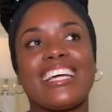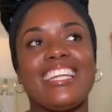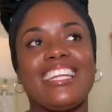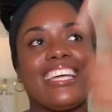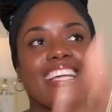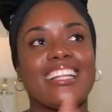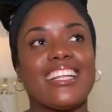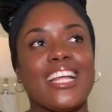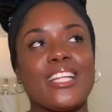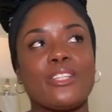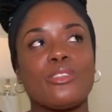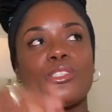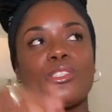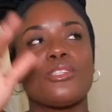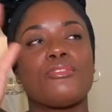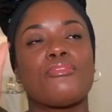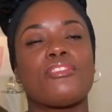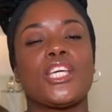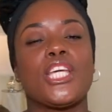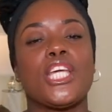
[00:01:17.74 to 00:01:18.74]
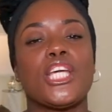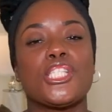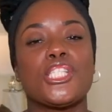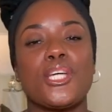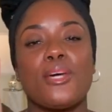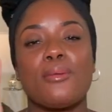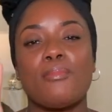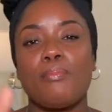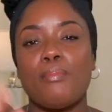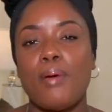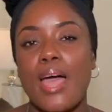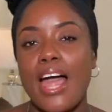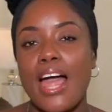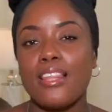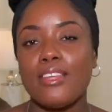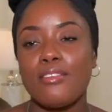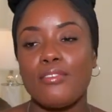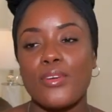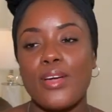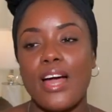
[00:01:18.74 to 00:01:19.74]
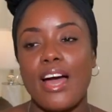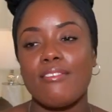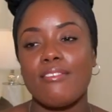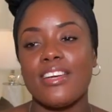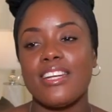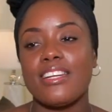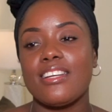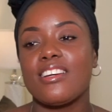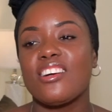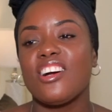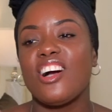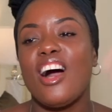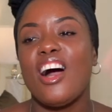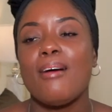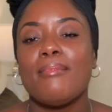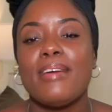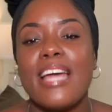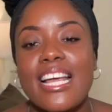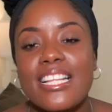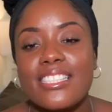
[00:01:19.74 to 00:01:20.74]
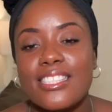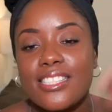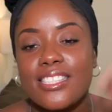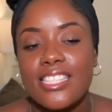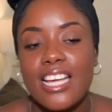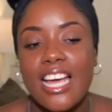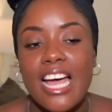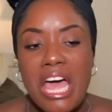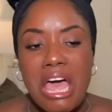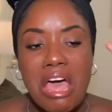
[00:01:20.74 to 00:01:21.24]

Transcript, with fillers: click that notification bell if you have any comments,